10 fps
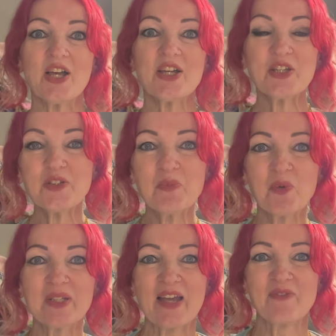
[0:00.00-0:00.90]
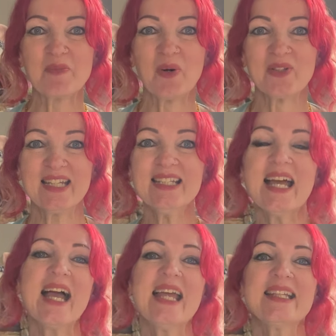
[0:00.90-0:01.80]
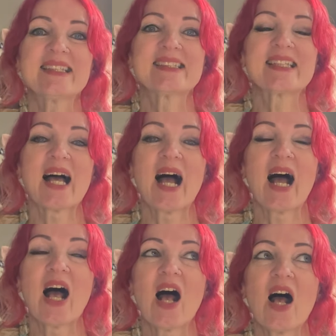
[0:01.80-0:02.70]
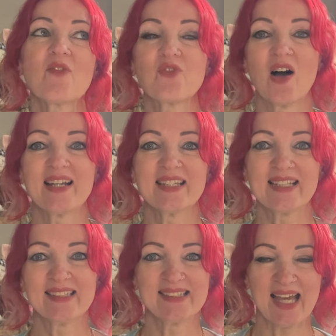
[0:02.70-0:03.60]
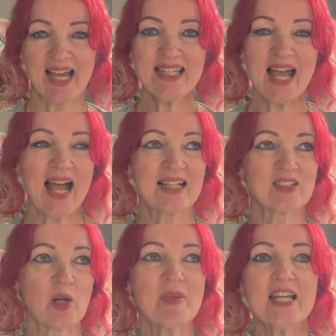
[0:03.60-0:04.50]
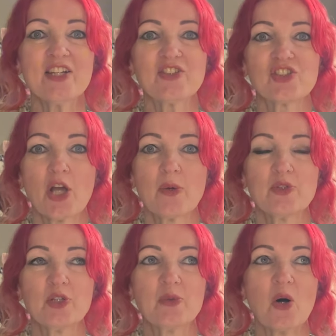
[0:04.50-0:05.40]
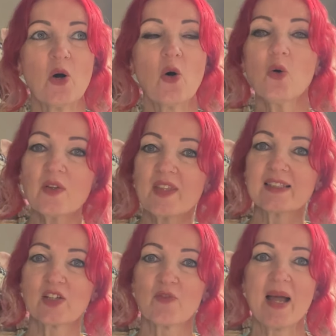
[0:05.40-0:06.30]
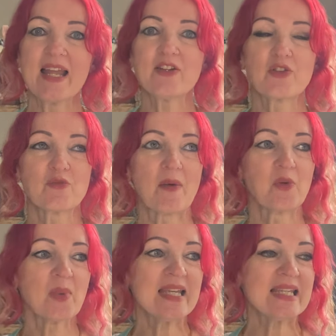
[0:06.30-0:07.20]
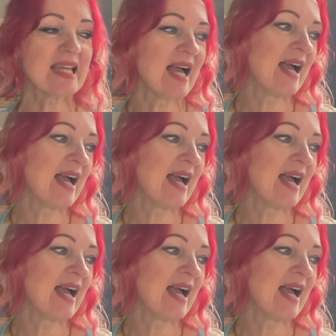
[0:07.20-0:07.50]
Good morning, everybody. It's Friday today, and I'm here to show you all the things I've made throughout the week.